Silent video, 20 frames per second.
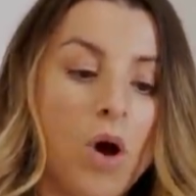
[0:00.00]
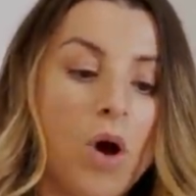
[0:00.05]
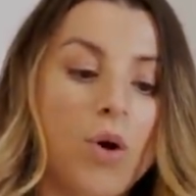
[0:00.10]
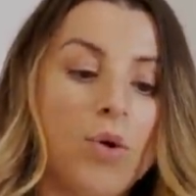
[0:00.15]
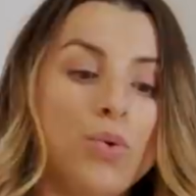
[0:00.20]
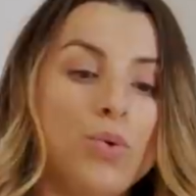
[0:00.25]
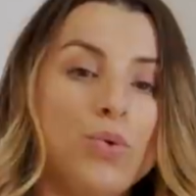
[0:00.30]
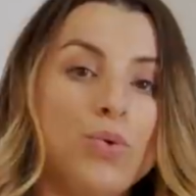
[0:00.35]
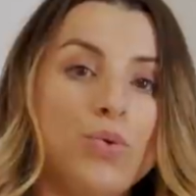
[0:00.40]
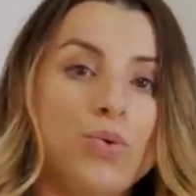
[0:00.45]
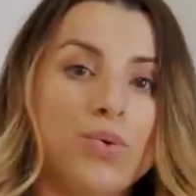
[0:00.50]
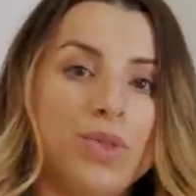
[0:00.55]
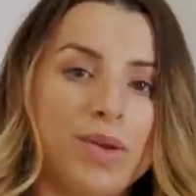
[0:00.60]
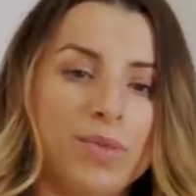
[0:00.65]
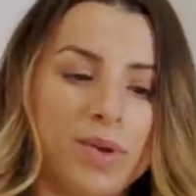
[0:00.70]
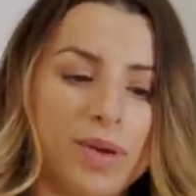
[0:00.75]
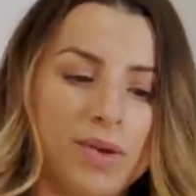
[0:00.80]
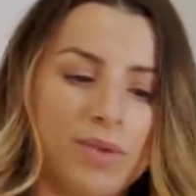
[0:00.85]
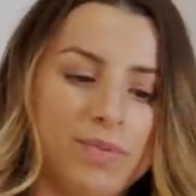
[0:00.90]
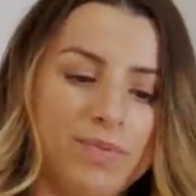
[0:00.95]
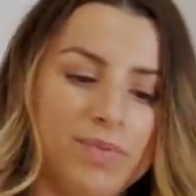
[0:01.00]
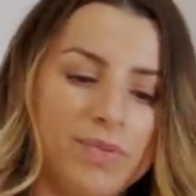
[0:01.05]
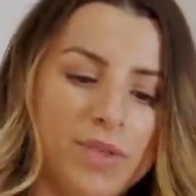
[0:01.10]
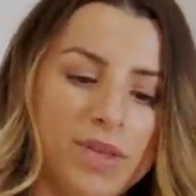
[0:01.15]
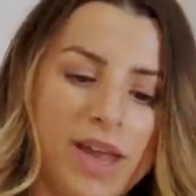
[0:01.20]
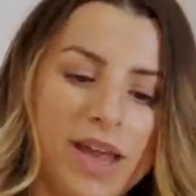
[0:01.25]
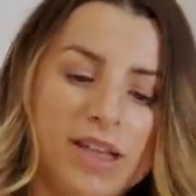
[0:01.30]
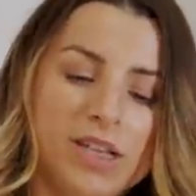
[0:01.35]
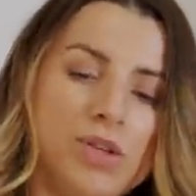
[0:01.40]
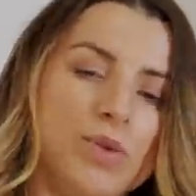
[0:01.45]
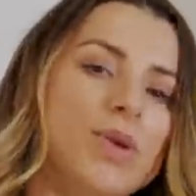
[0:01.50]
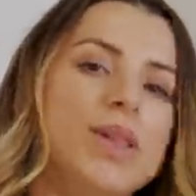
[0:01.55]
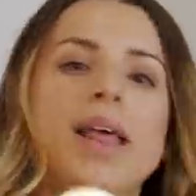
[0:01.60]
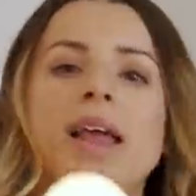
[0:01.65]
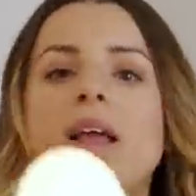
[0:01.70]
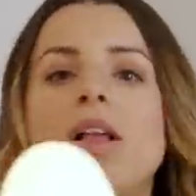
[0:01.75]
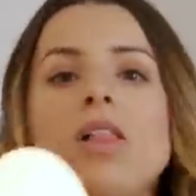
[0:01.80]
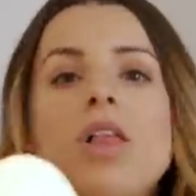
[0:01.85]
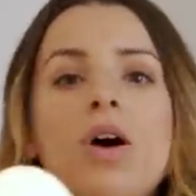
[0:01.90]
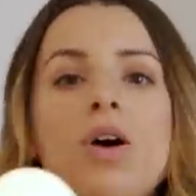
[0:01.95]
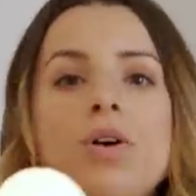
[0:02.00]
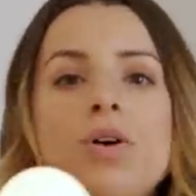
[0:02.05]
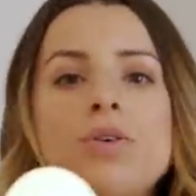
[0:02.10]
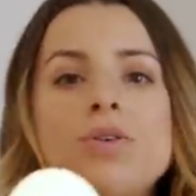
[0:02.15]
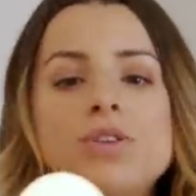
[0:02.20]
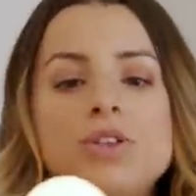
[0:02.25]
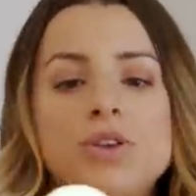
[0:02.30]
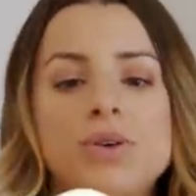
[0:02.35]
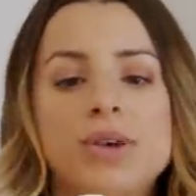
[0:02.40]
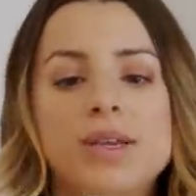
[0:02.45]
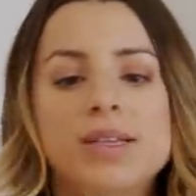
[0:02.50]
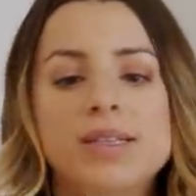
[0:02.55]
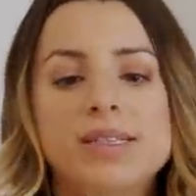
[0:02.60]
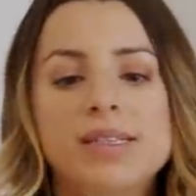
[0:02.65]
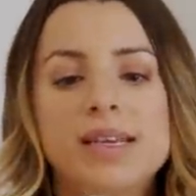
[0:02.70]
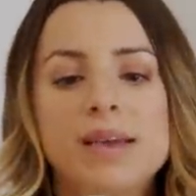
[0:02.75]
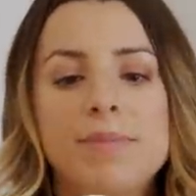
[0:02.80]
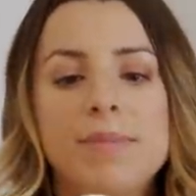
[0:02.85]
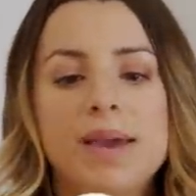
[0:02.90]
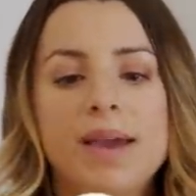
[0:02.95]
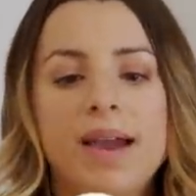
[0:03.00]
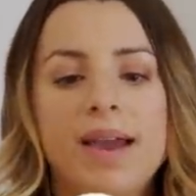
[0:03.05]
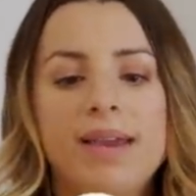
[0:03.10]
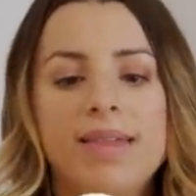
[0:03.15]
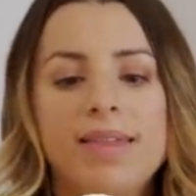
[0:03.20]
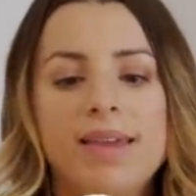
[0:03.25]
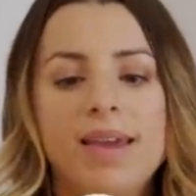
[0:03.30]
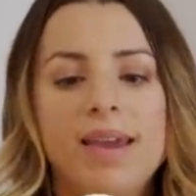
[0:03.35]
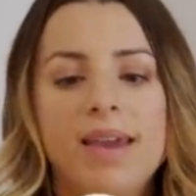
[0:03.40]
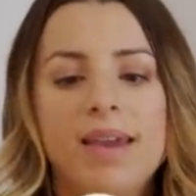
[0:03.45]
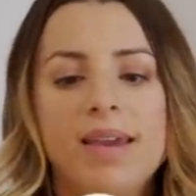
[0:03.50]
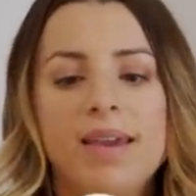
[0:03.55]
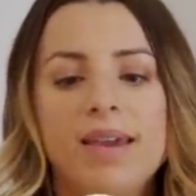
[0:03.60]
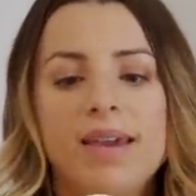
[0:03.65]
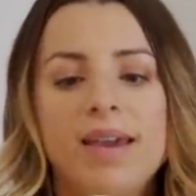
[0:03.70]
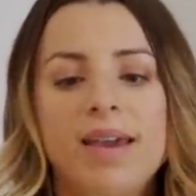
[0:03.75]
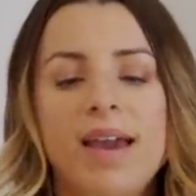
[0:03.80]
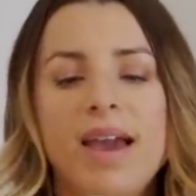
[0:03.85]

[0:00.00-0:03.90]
Oh, there we go. Okay, so it like glows, you can dim it, I think,